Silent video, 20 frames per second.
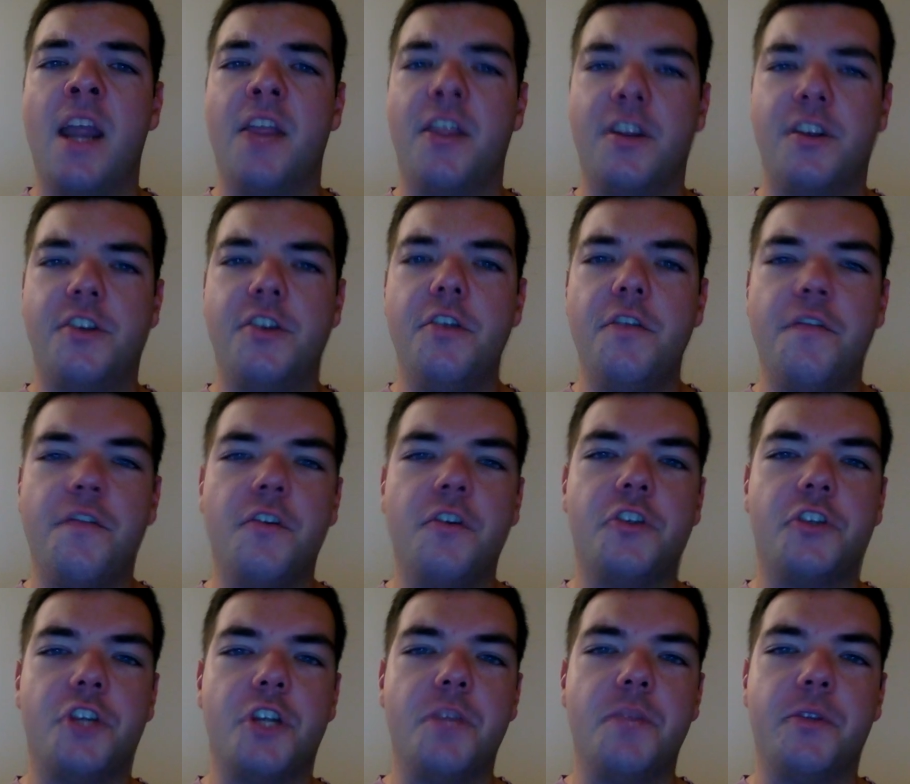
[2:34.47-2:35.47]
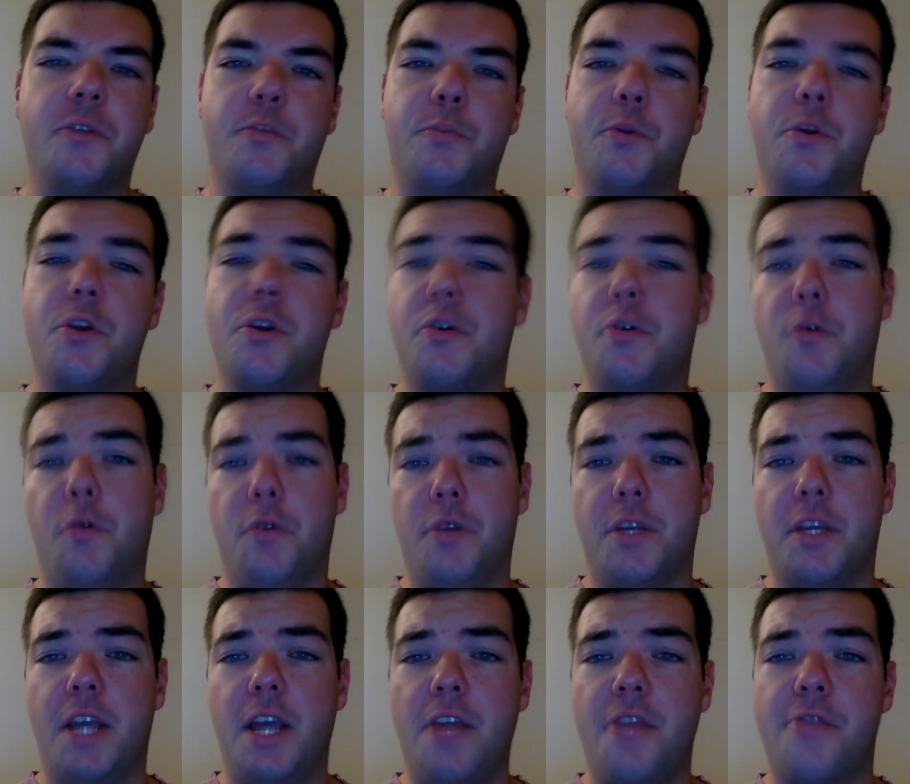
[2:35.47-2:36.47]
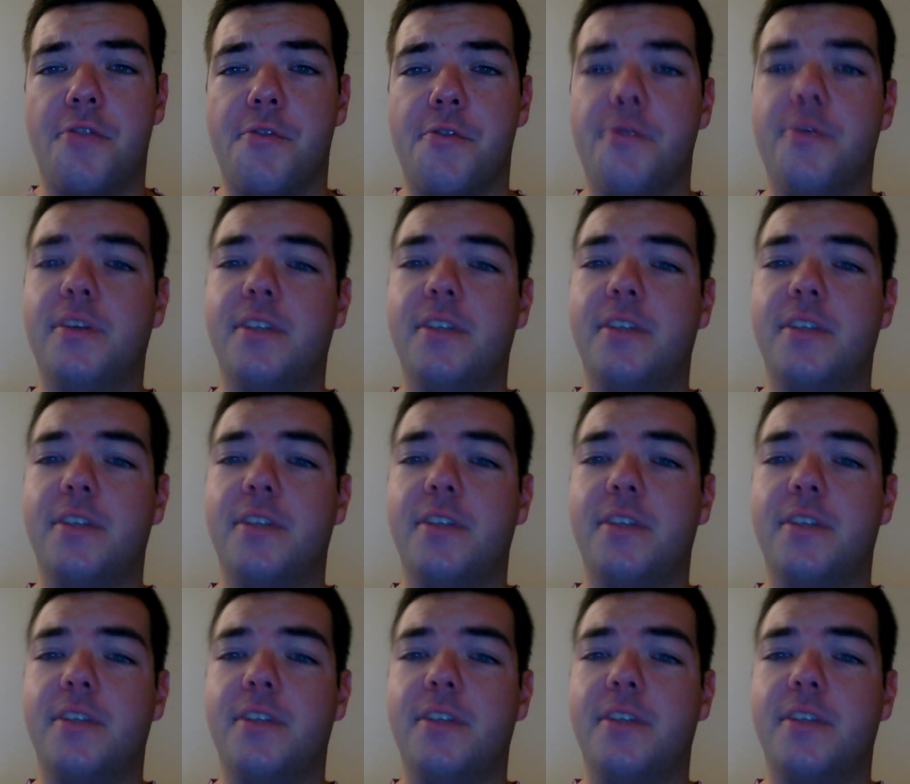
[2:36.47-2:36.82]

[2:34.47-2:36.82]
The Dewford gym is pretty cool to get through,